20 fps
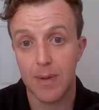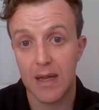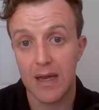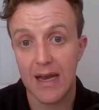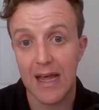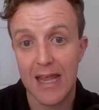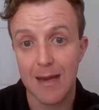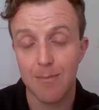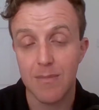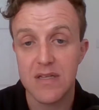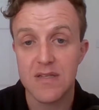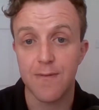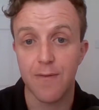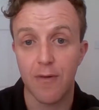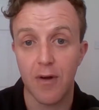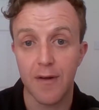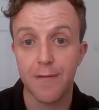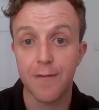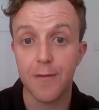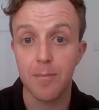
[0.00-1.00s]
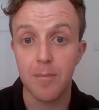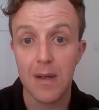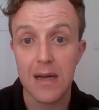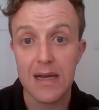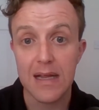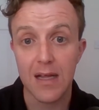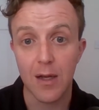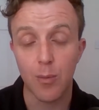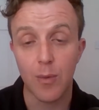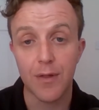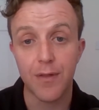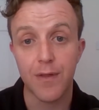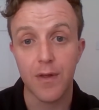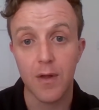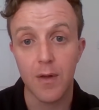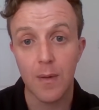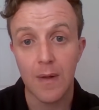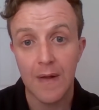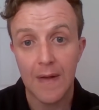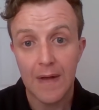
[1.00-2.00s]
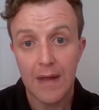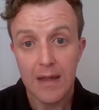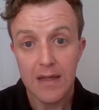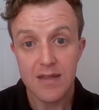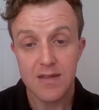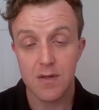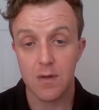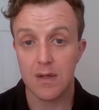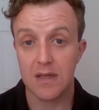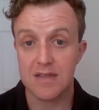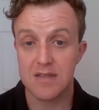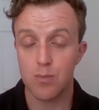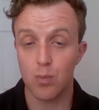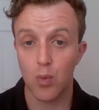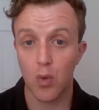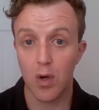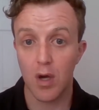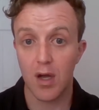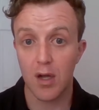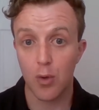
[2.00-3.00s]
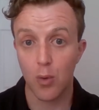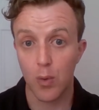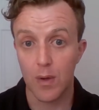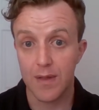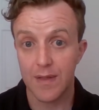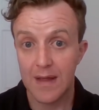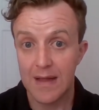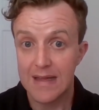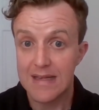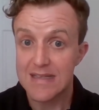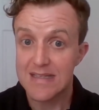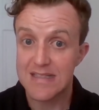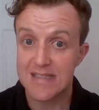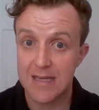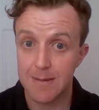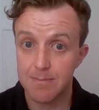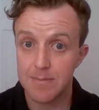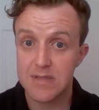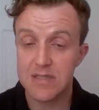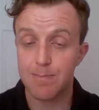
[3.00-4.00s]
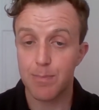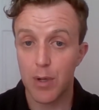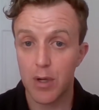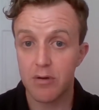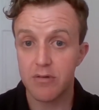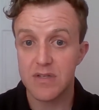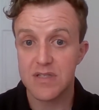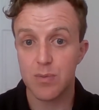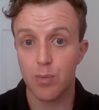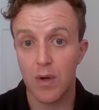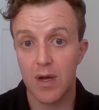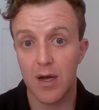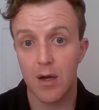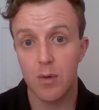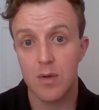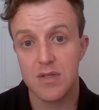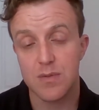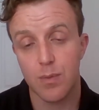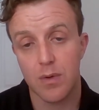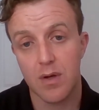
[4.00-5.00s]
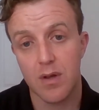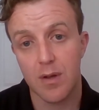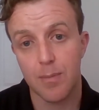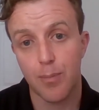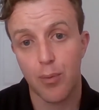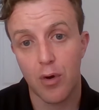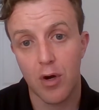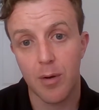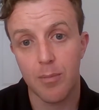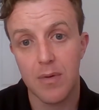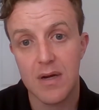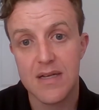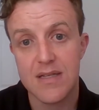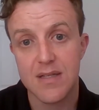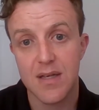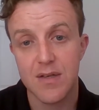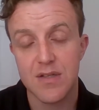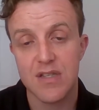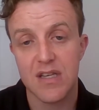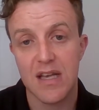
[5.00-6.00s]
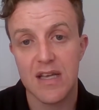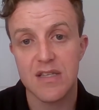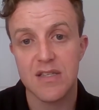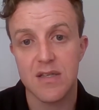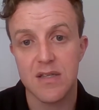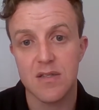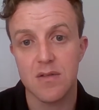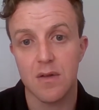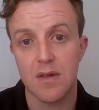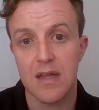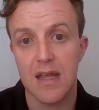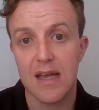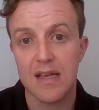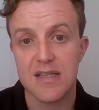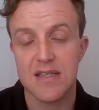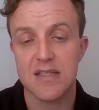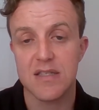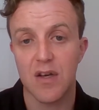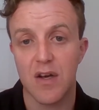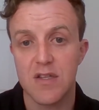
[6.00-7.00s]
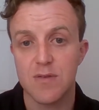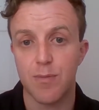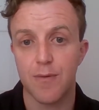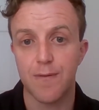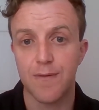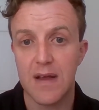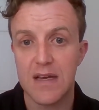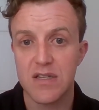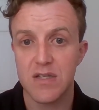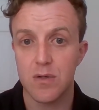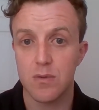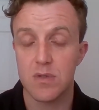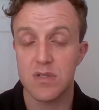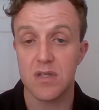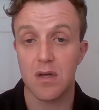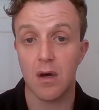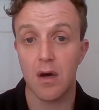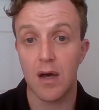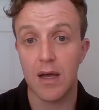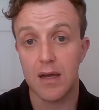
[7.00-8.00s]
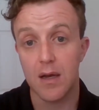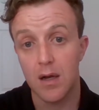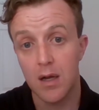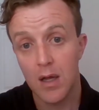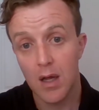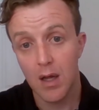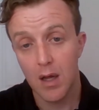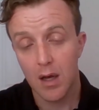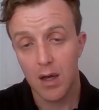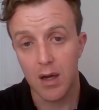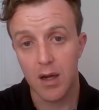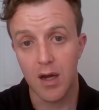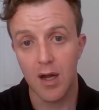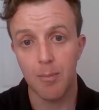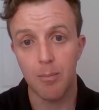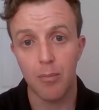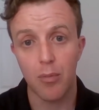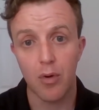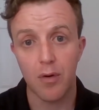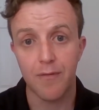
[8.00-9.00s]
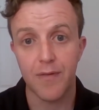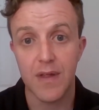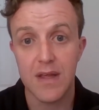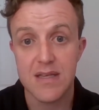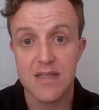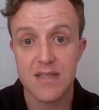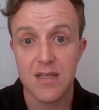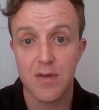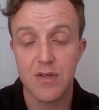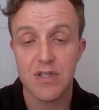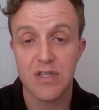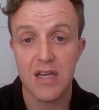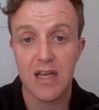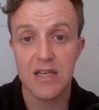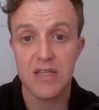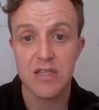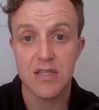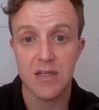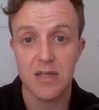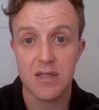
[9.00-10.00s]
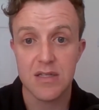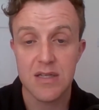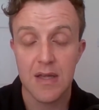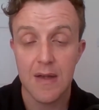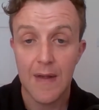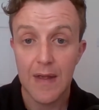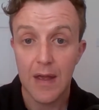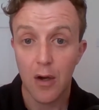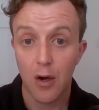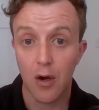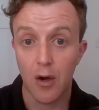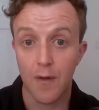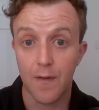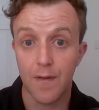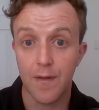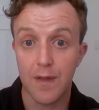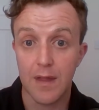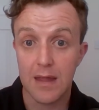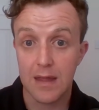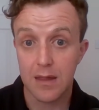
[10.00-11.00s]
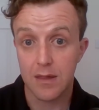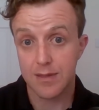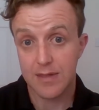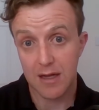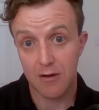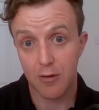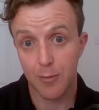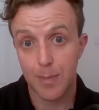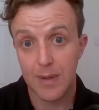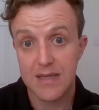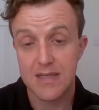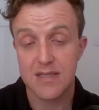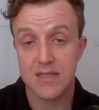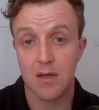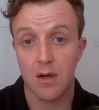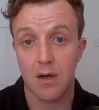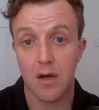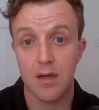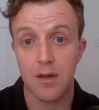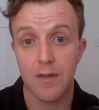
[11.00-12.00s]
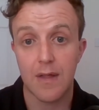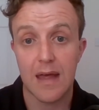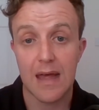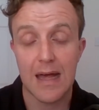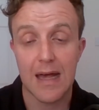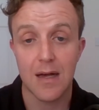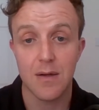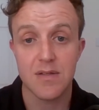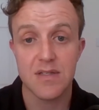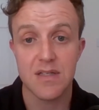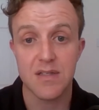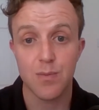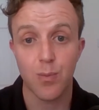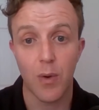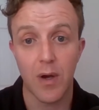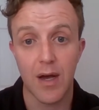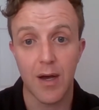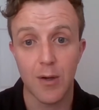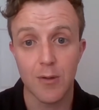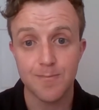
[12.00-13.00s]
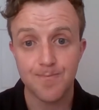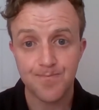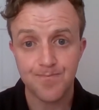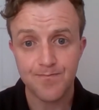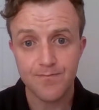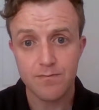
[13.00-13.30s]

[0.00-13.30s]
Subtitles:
be a name that's very familiar with you, doing some work with SIMSPA as well, as one of the primary associations on the exercise professional side, and a number of the associations on the therapist side of the house as well,